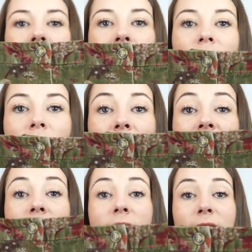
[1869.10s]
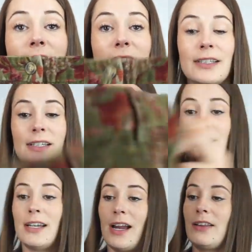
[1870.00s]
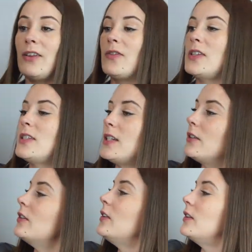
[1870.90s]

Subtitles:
I love this. I love this too.